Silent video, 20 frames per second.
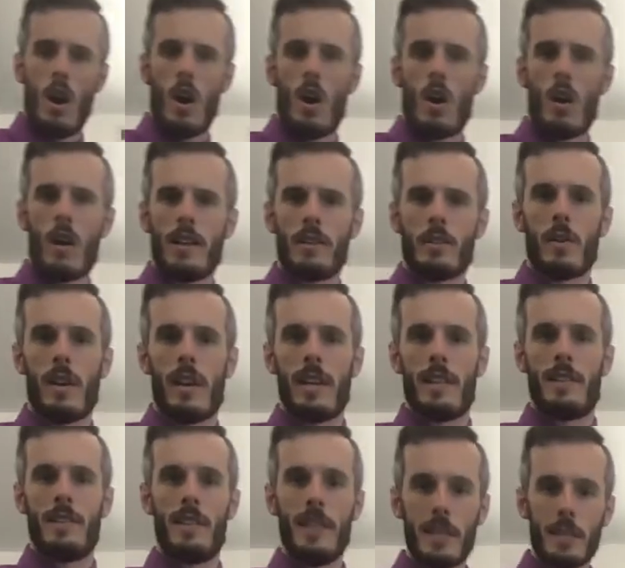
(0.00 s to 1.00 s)
All right, so
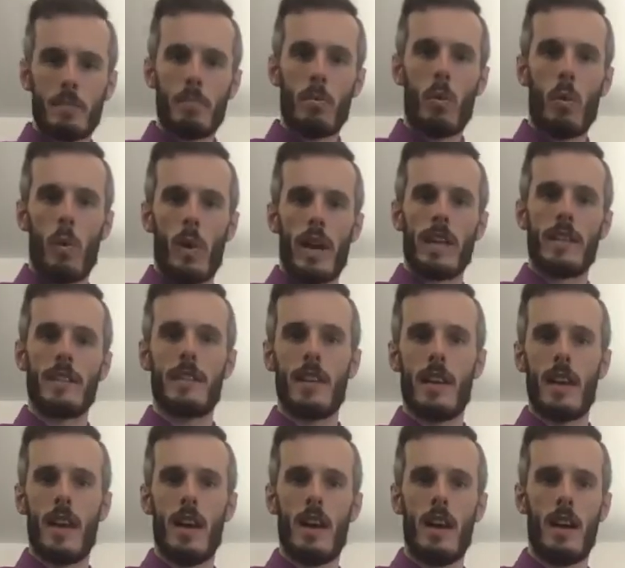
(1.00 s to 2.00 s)
at this point,
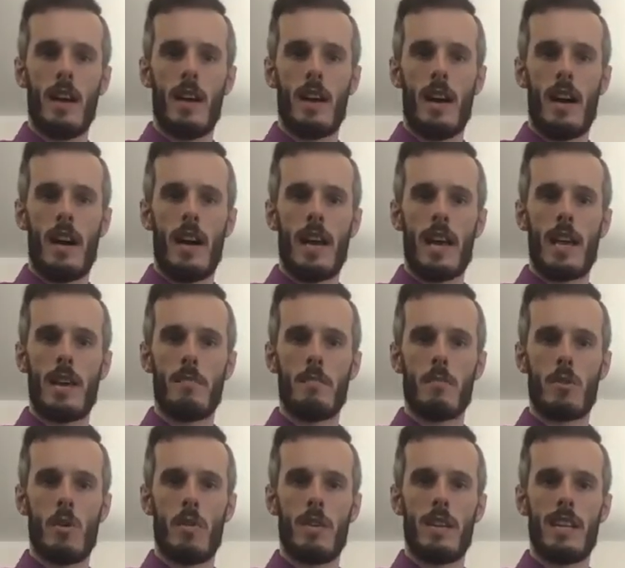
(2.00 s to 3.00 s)
I am
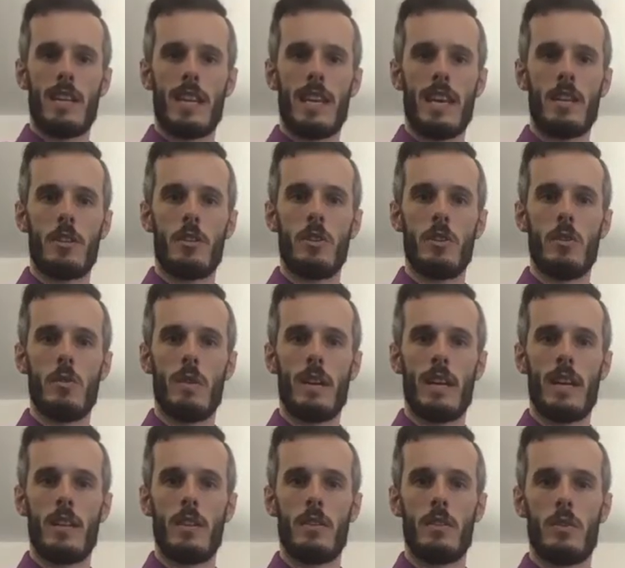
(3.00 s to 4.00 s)
going to get you
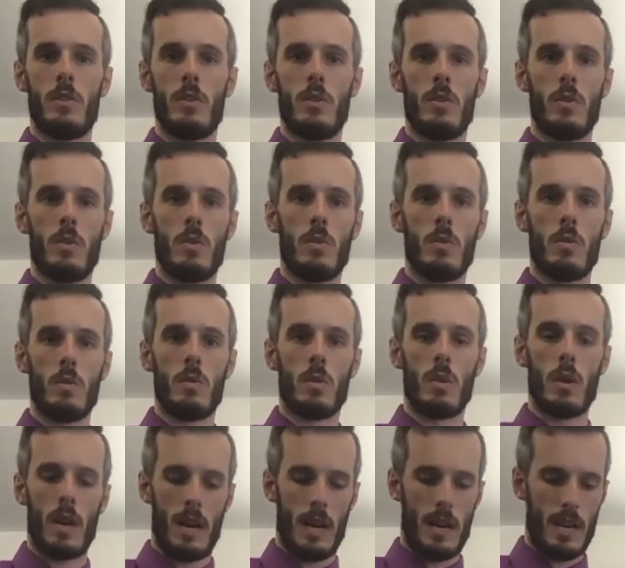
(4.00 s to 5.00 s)

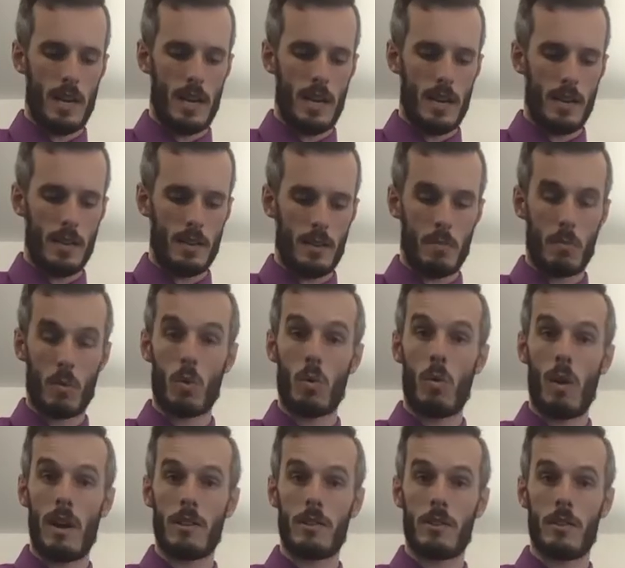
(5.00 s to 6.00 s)
into some
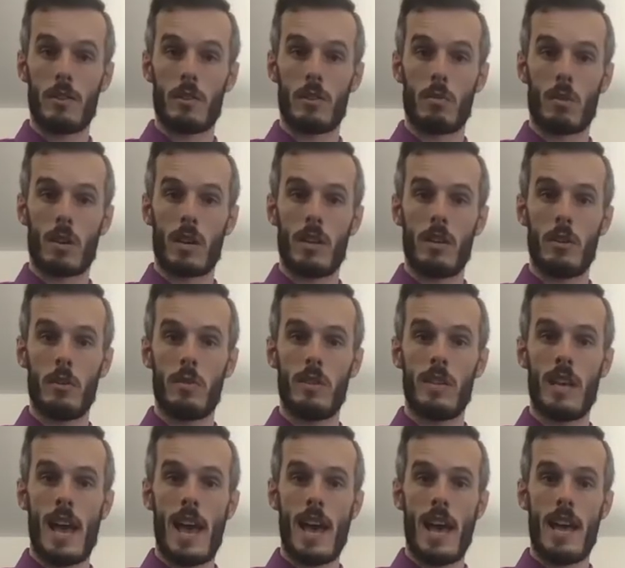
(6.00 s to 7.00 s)
questions. So we're gonna do
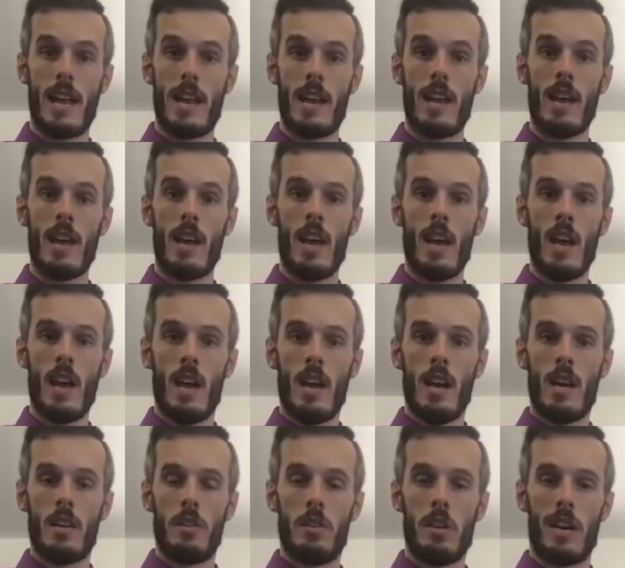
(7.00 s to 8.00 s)
10
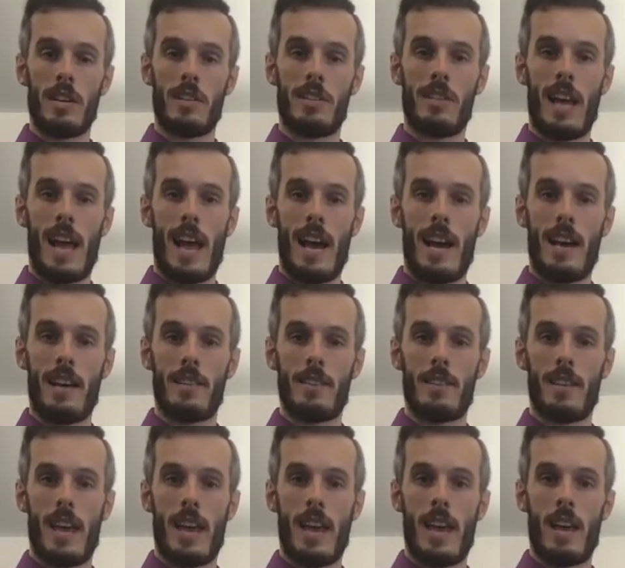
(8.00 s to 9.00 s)
just as
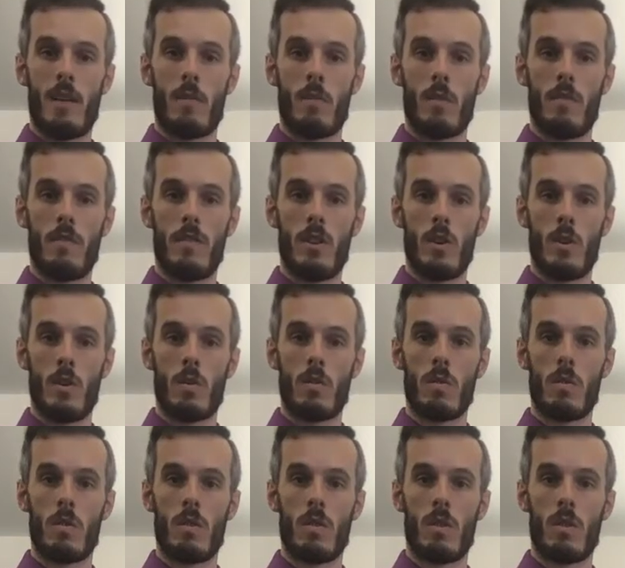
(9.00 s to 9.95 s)
a review.